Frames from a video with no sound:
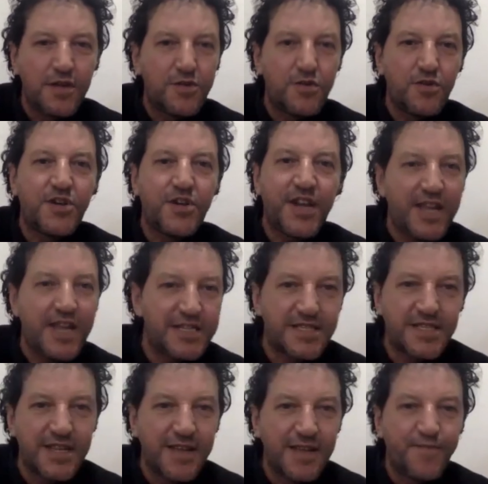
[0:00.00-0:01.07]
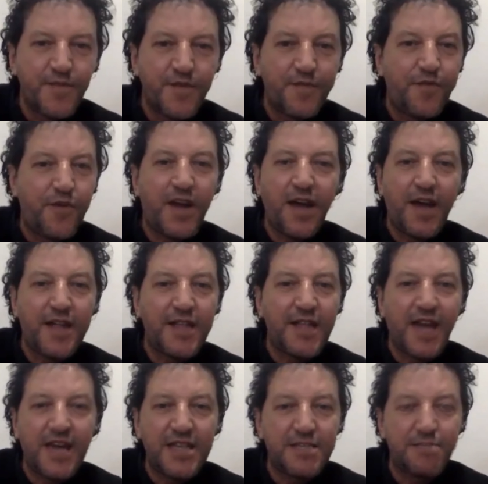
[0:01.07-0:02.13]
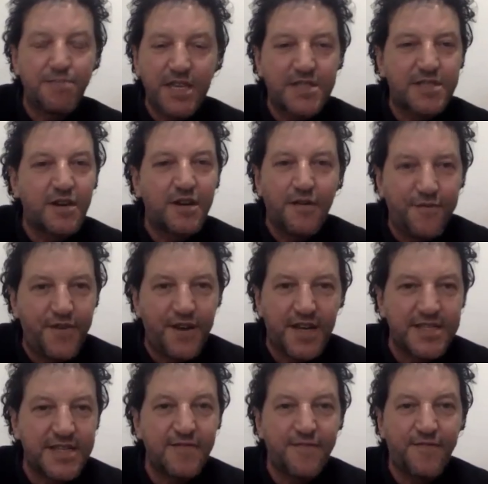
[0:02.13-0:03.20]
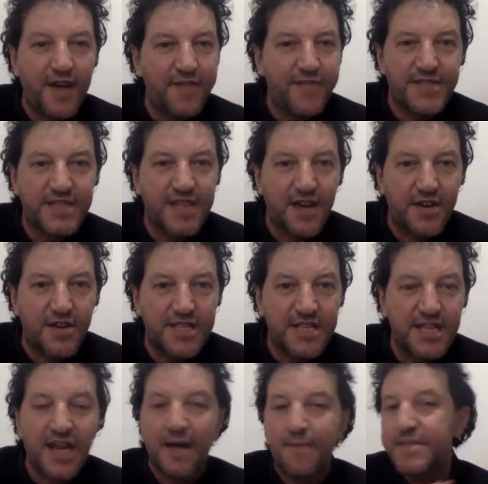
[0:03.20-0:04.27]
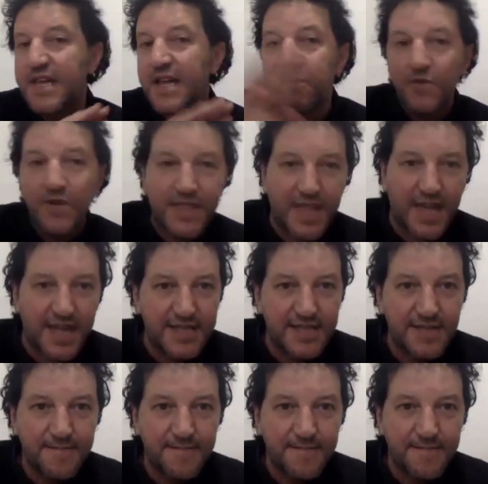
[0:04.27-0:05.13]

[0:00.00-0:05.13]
to Greece for a nice peace conference in 5-star hotel. I'm done with that.